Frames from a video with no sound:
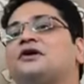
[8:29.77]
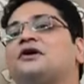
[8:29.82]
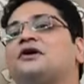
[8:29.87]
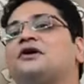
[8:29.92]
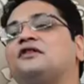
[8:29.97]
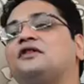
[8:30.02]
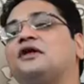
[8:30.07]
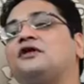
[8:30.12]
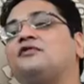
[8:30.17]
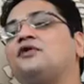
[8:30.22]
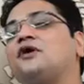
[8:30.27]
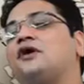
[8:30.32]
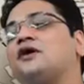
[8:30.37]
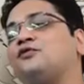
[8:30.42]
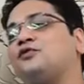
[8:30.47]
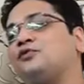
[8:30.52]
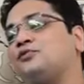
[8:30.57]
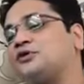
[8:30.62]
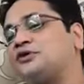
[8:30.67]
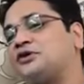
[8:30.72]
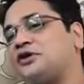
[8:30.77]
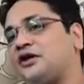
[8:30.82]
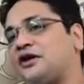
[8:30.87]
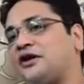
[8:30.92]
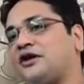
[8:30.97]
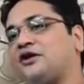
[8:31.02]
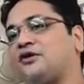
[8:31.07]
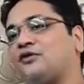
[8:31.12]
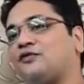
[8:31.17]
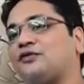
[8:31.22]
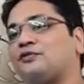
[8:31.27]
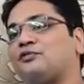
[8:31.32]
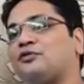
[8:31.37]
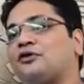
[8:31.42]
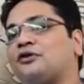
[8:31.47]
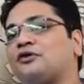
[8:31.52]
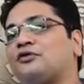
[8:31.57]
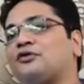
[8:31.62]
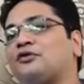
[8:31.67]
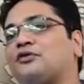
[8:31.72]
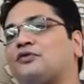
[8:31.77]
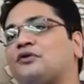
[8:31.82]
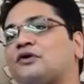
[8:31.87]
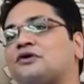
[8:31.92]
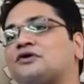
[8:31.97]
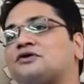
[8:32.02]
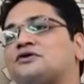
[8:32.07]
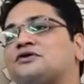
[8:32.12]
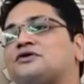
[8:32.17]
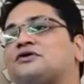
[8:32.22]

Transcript: then we give him a 3D of the particular watch.